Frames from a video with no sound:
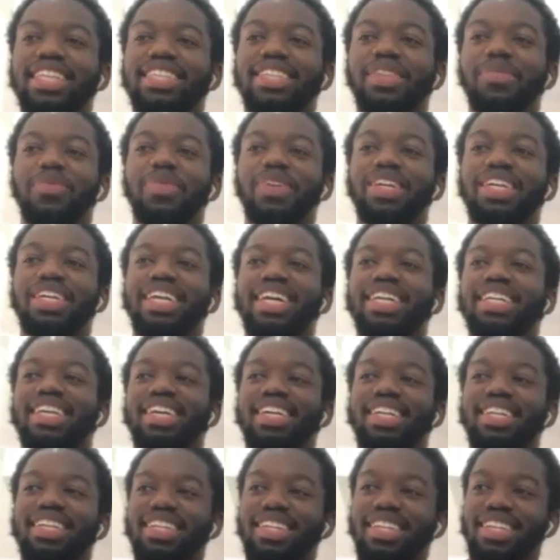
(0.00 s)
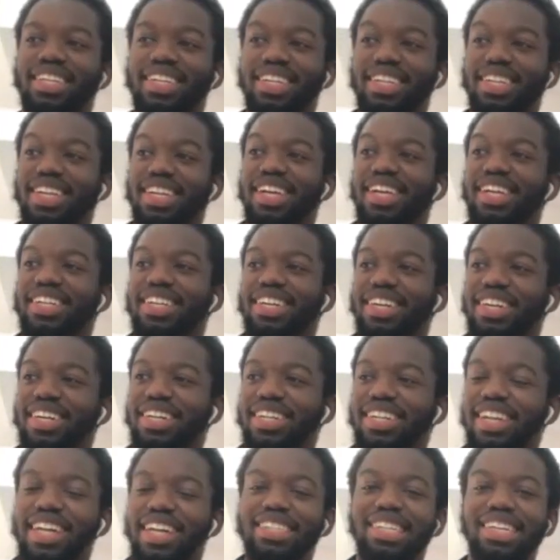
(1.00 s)
the beginning,
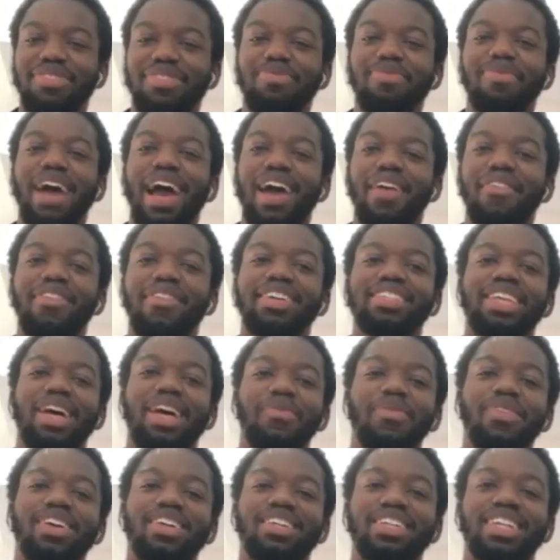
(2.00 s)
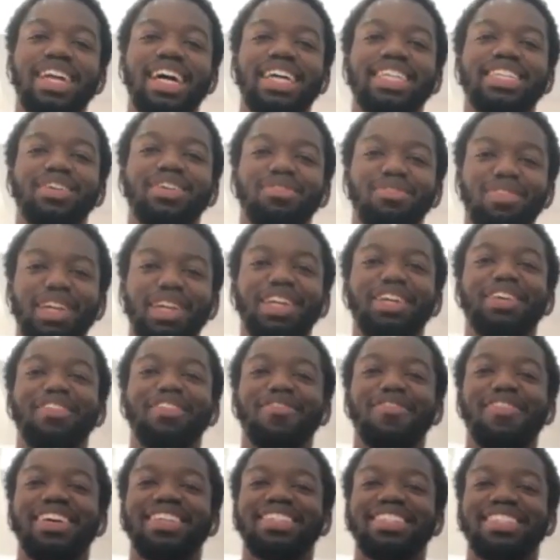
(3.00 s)
like my friends, I'm not gonna lie, they're really
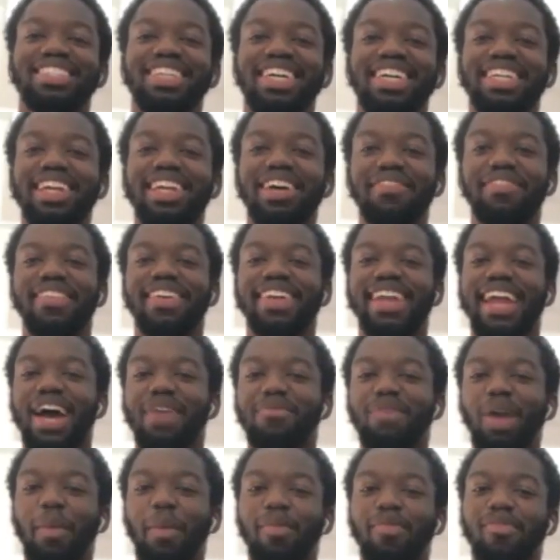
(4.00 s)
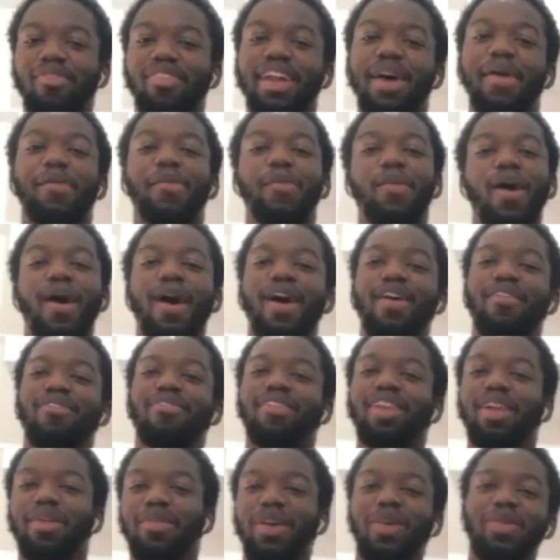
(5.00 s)
good friends, because they never like made me feel like, rah,
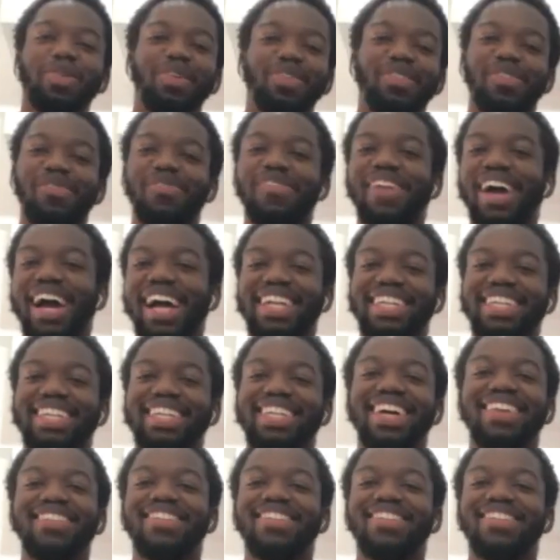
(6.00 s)
Philip, you're only mad. Never.